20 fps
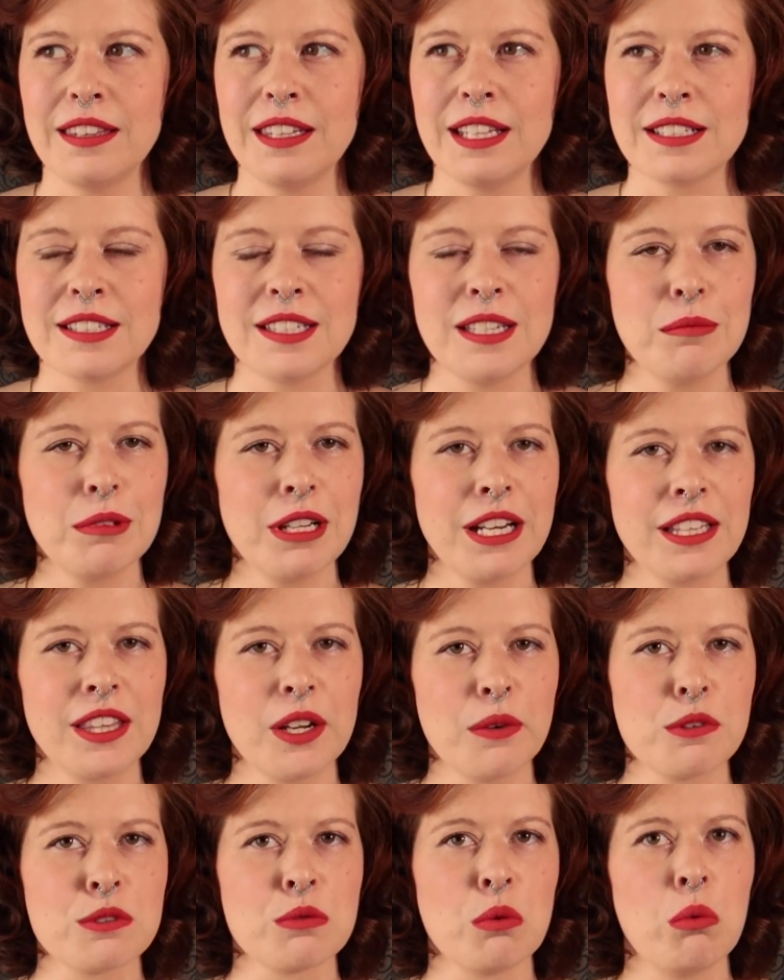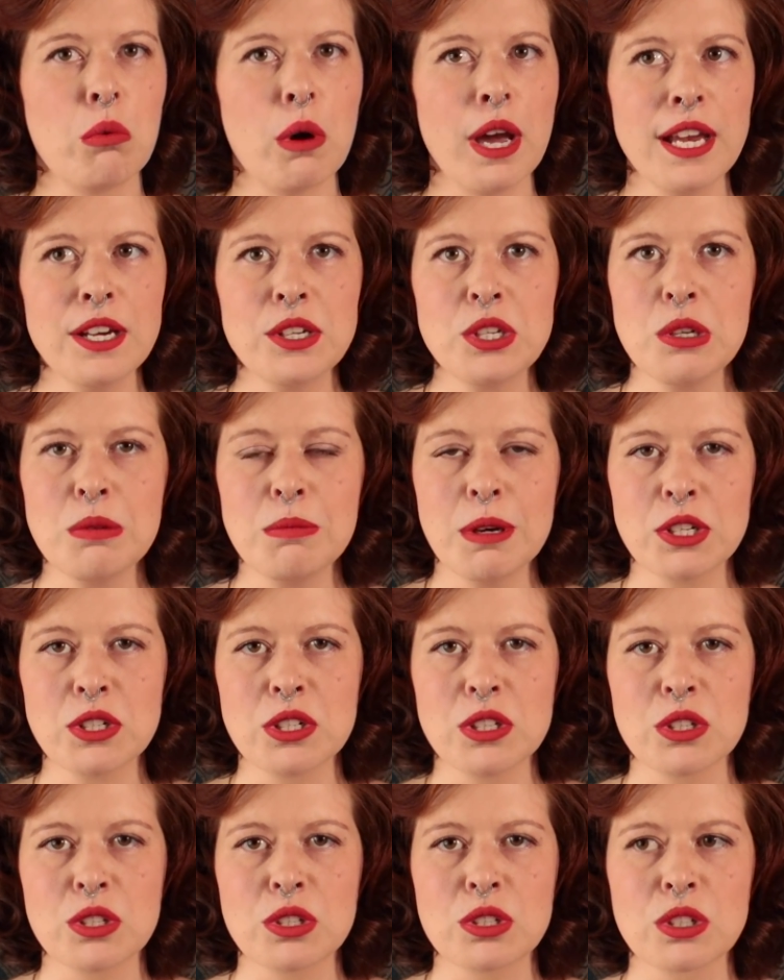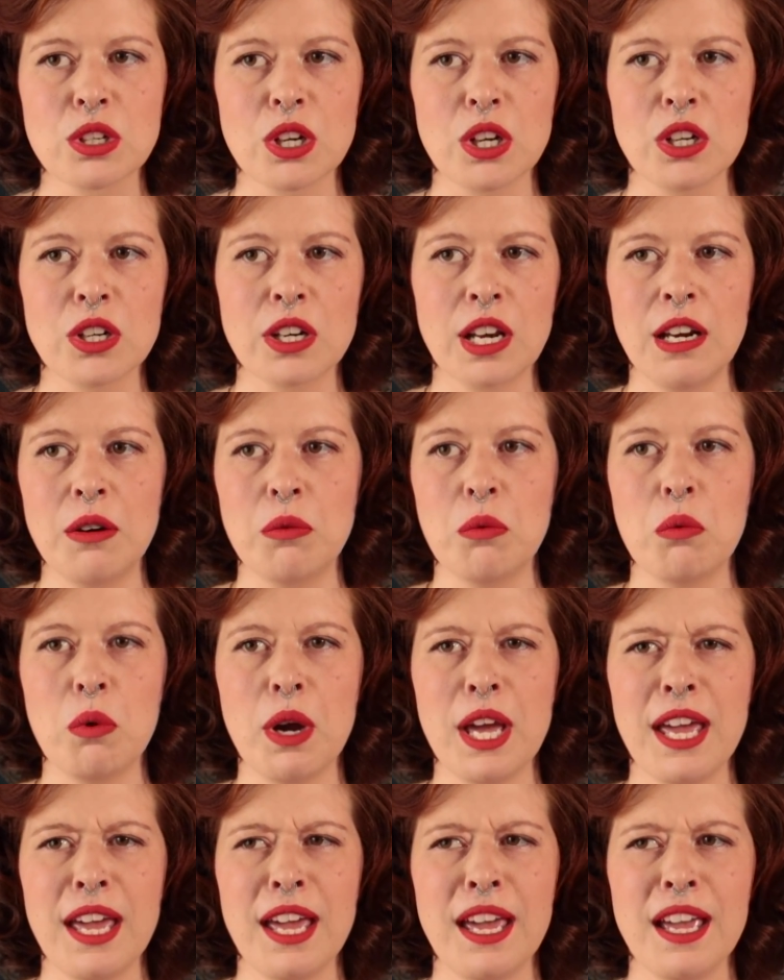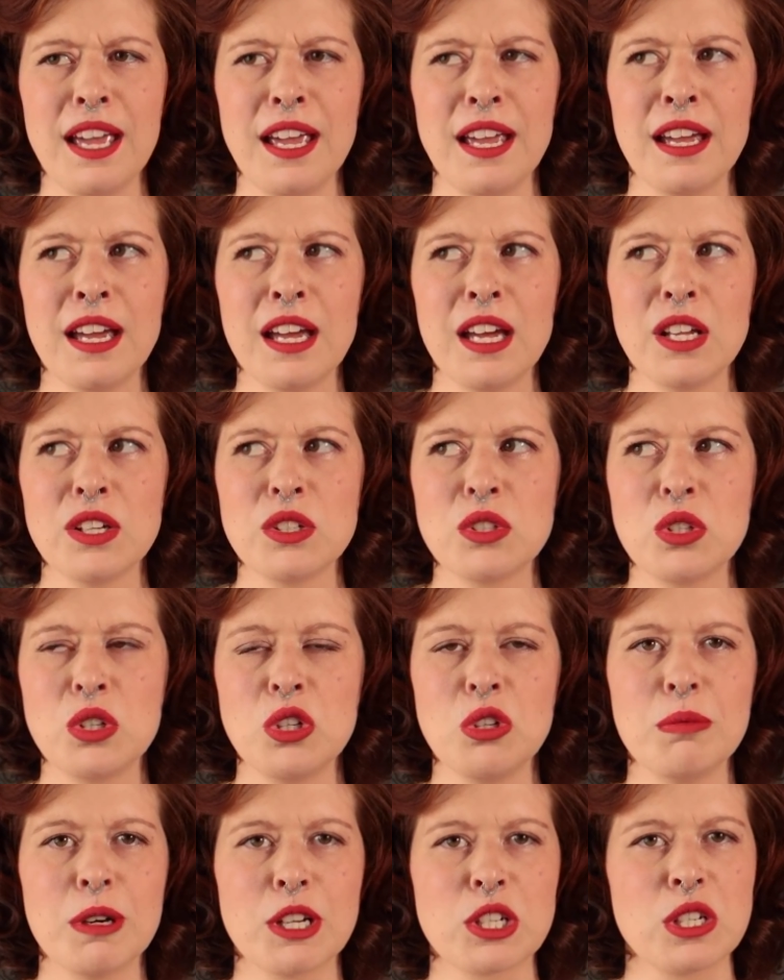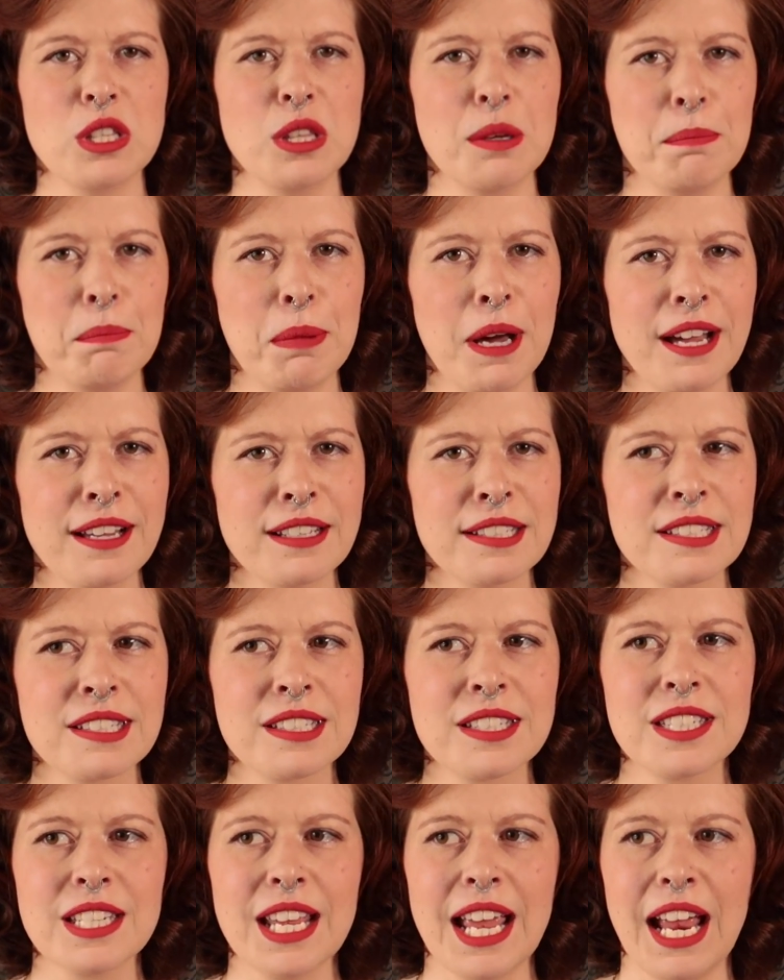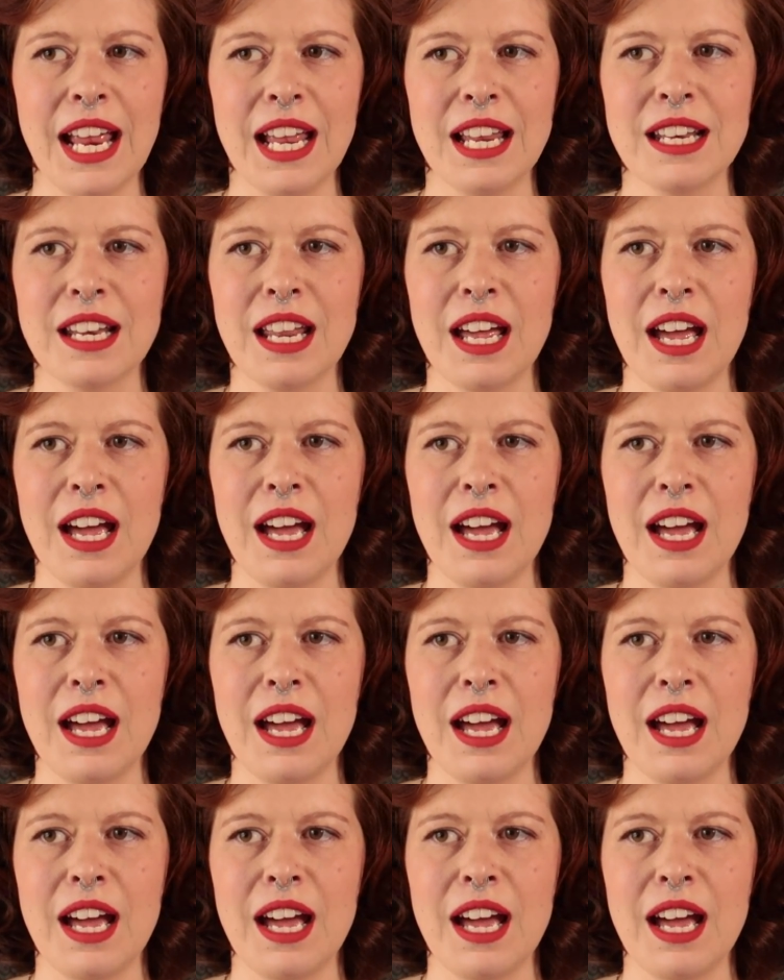it seemed like there was way too much in the skirt and way too much in the bust, and